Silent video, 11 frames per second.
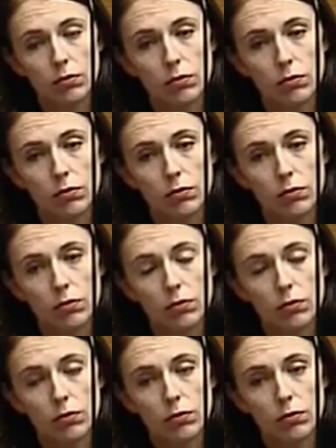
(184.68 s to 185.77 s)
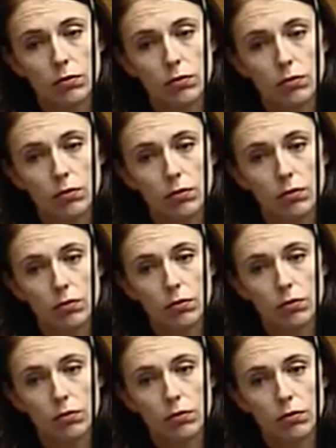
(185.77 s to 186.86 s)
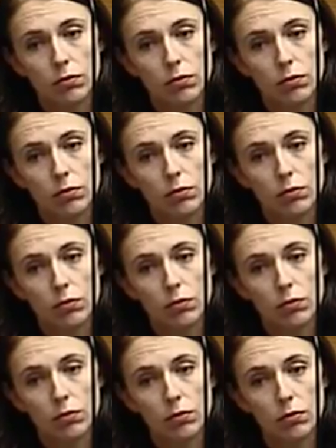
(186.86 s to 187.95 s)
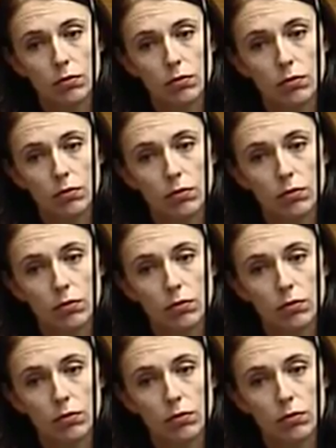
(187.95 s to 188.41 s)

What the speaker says: The person shown says nothing.